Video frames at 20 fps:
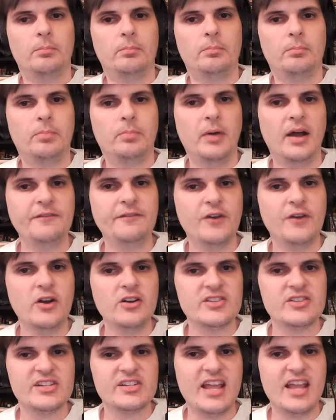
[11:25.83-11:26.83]
But
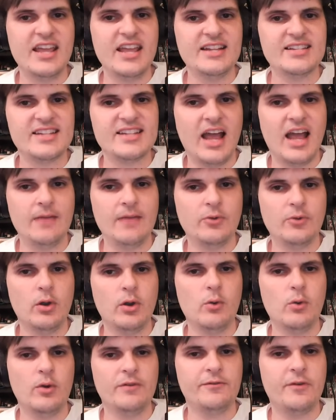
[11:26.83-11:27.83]
first, it's time for
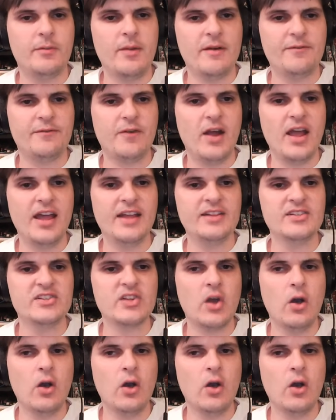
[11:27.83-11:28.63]
quick word from our friends